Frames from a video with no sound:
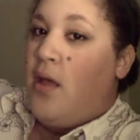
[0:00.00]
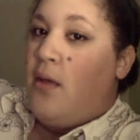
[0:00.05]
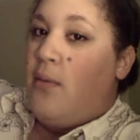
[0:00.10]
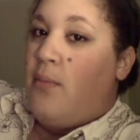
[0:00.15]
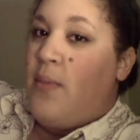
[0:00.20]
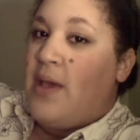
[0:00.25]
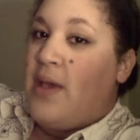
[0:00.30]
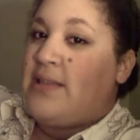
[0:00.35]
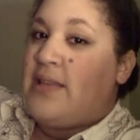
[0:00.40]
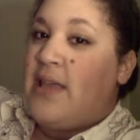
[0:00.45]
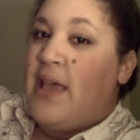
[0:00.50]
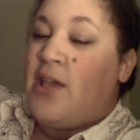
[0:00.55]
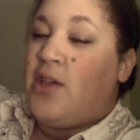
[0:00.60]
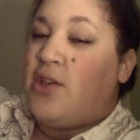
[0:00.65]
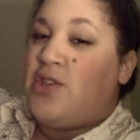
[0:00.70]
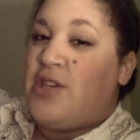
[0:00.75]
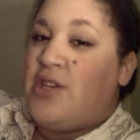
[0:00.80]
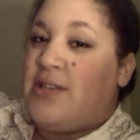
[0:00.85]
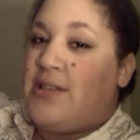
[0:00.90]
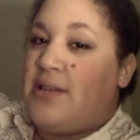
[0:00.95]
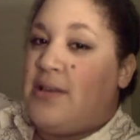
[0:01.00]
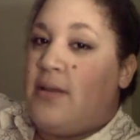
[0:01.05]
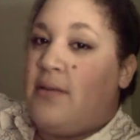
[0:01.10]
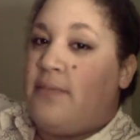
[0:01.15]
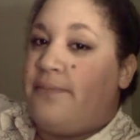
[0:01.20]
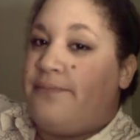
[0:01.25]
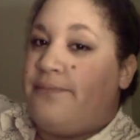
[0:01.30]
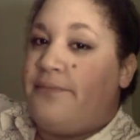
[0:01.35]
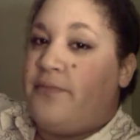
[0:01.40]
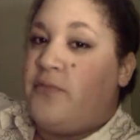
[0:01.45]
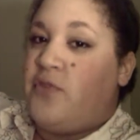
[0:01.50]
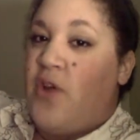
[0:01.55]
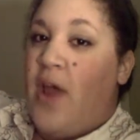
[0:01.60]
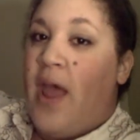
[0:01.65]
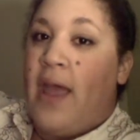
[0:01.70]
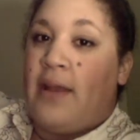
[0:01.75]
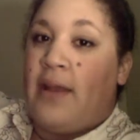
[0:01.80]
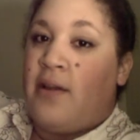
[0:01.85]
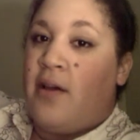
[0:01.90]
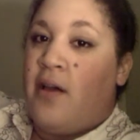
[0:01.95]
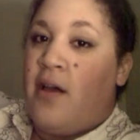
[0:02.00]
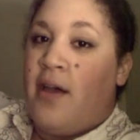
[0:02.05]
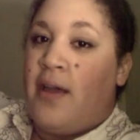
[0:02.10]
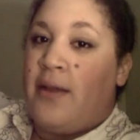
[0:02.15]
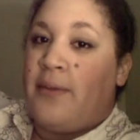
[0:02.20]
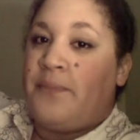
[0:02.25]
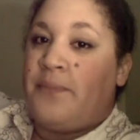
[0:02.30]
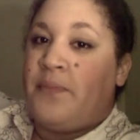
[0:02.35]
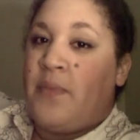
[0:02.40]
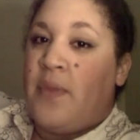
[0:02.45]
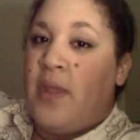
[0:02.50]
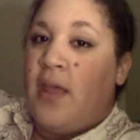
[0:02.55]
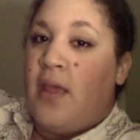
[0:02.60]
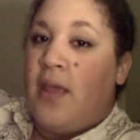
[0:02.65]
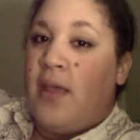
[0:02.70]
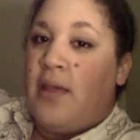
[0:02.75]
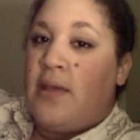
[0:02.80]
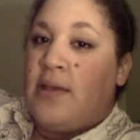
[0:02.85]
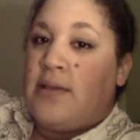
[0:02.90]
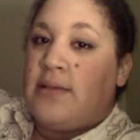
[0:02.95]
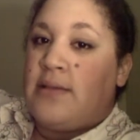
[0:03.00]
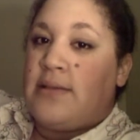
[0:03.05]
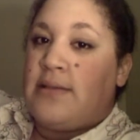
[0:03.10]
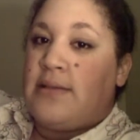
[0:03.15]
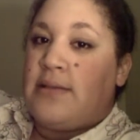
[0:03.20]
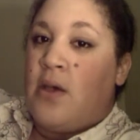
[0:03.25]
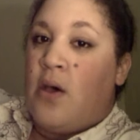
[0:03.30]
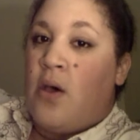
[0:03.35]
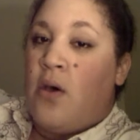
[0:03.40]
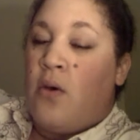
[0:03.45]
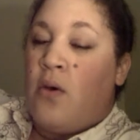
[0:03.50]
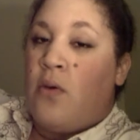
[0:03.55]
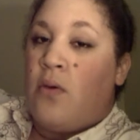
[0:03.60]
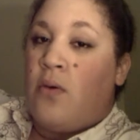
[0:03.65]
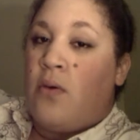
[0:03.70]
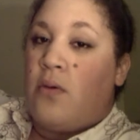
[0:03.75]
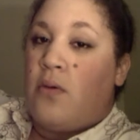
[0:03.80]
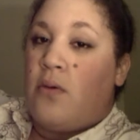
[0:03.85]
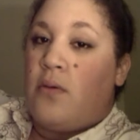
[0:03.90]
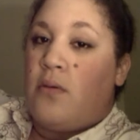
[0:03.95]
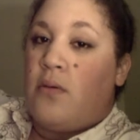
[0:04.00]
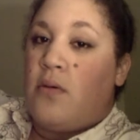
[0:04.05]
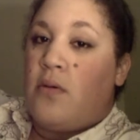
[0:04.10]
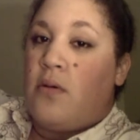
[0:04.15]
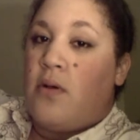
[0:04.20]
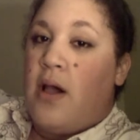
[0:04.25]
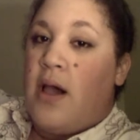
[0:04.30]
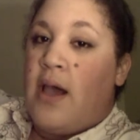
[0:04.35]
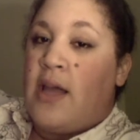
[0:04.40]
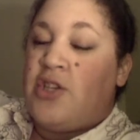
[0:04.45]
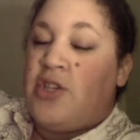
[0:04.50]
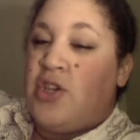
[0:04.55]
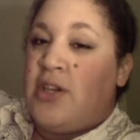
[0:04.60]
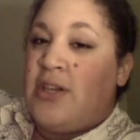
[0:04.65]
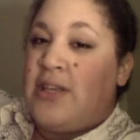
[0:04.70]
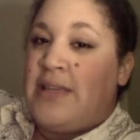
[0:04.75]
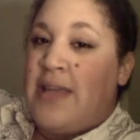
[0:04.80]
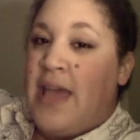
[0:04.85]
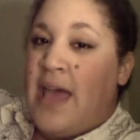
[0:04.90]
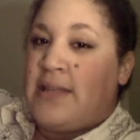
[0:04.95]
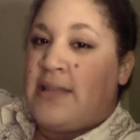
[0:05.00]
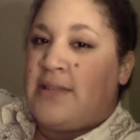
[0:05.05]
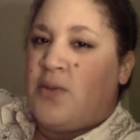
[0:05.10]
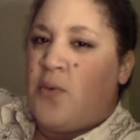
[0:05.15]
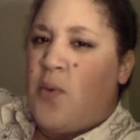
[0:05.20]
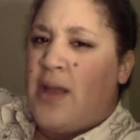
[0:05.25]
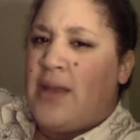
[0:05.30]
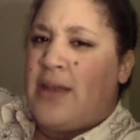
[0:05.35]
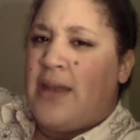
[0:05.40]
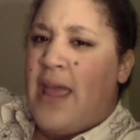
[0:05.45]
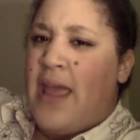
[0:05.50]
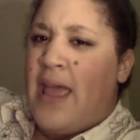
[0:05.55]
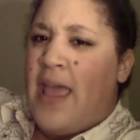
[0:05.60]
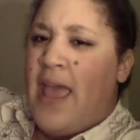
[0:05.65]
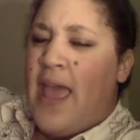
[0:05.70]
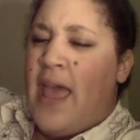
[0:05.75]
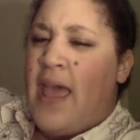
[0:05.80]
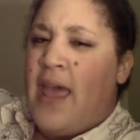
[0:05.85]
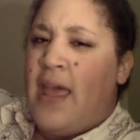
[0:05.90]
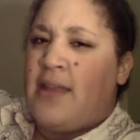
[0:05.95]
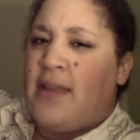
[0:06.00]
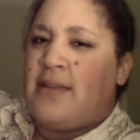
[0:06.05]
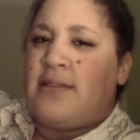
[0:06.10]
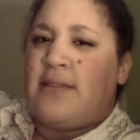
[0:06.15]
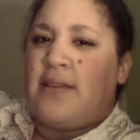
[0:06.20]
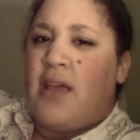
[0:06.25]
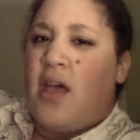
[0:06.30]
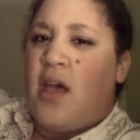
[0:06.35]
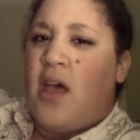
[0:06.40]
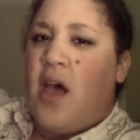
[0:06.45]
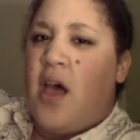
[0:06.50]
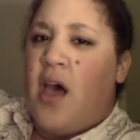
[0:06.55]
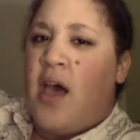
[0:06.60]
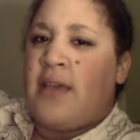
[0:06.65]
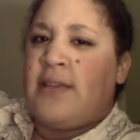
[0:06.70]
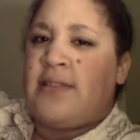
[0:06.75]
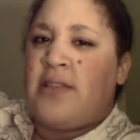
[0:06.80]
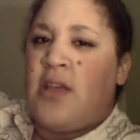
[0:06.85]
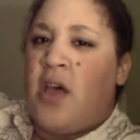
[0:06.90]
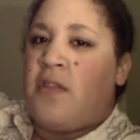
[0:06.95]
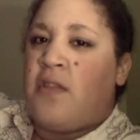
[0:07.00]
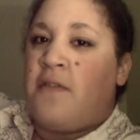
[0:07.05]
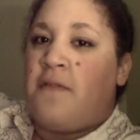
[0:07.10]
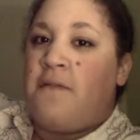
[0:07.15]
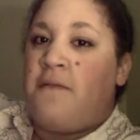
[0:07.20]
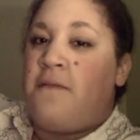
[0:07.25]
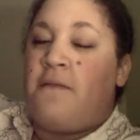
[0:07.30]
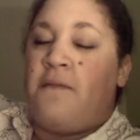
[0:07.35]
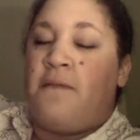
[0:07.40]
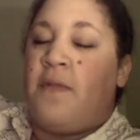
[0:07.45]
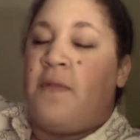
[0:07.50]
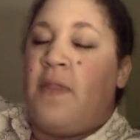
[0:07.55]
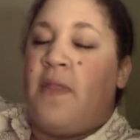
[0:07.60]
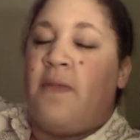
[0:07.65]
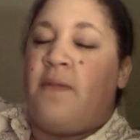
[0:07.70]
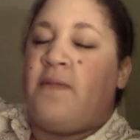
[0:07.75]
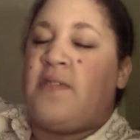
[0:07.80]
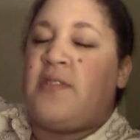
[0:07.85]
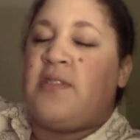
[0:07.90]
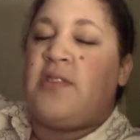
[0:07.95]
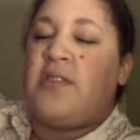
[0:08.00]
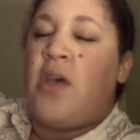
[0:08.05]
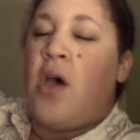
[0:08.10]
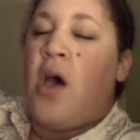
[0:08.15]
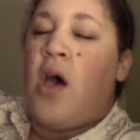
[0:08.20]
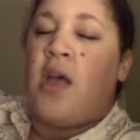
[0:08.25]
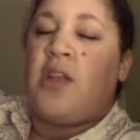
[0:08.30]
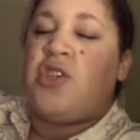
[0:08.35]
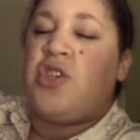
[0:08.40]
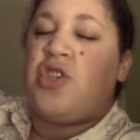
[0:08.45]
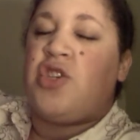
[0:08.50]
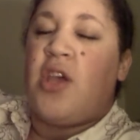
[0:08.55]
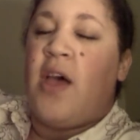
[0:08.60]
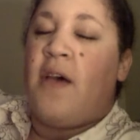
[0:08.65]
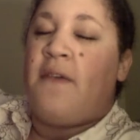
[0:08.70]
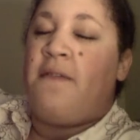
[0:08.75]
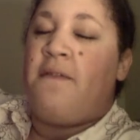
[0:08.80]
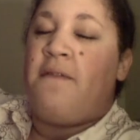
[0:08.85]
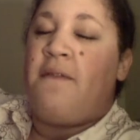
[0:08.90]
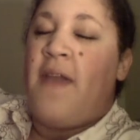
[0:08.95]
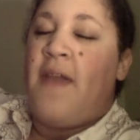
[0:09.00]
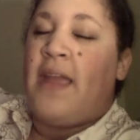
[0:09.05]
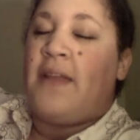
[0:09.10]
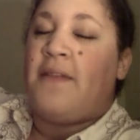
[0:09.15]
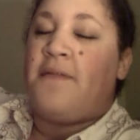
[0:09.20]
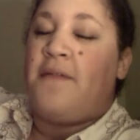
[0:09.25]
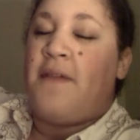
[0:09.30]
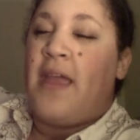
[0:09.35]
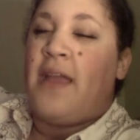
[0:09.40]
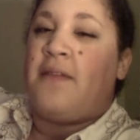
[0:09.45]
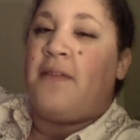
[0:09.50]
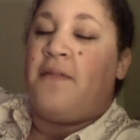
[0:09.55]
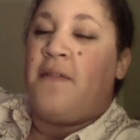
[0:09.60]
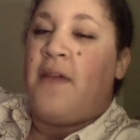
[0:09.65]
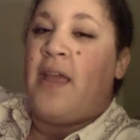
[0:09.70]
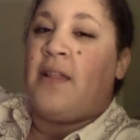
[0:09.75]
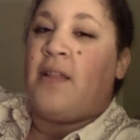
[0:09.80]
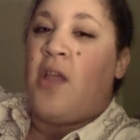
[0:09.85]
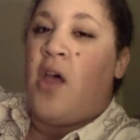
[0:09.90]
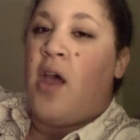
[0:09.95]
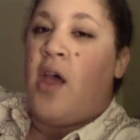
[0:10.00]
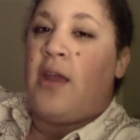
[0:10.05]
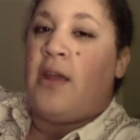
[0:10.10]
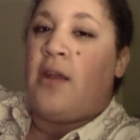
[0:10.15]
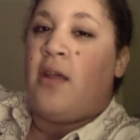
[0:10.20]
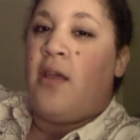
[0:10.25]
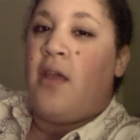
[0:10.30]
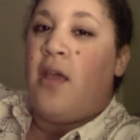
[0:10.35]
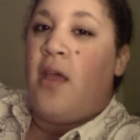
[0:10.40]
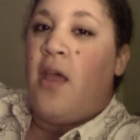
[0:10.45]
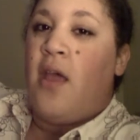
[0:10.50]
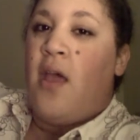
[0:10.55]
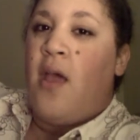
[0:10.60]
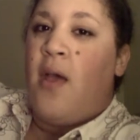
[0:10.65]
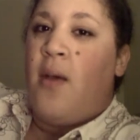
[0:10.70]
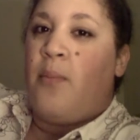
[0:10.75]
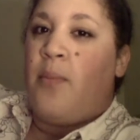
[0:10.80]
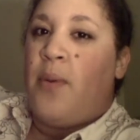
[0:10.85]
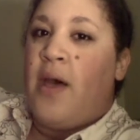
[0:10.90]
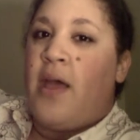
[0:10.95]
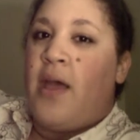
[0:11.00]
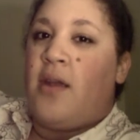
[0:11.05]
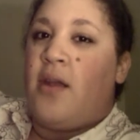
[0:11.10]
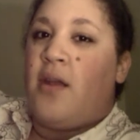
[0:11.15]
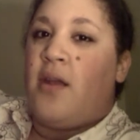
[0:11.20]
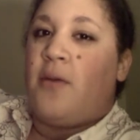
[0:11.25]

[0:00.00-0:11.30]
my cycle just dragged on. So I took a test one day, and I saw such a faint line. But